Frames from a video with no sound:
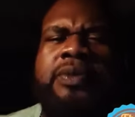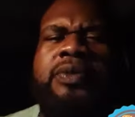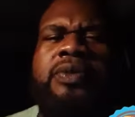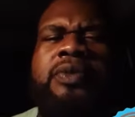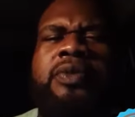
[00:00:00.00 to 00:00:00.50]

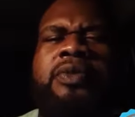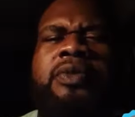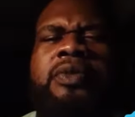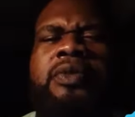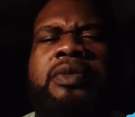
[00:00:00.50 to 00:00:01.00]

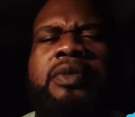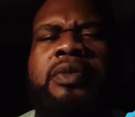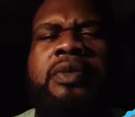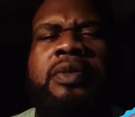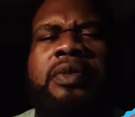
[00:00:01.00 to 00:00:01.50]

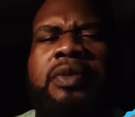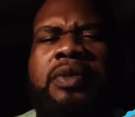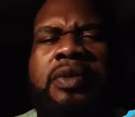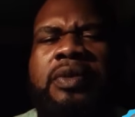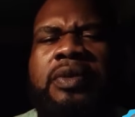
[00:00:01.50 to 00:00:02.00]

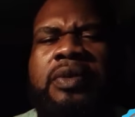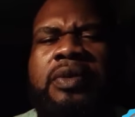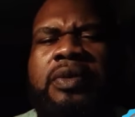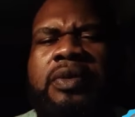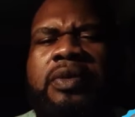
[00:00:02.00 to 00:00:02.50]

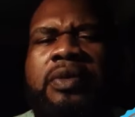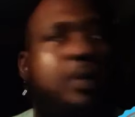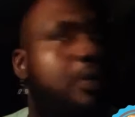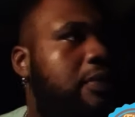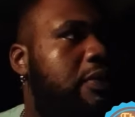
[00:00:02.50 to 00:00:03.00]

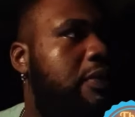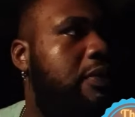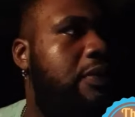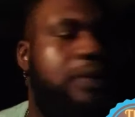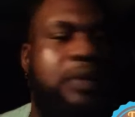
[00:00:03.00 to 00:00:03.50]
(silence)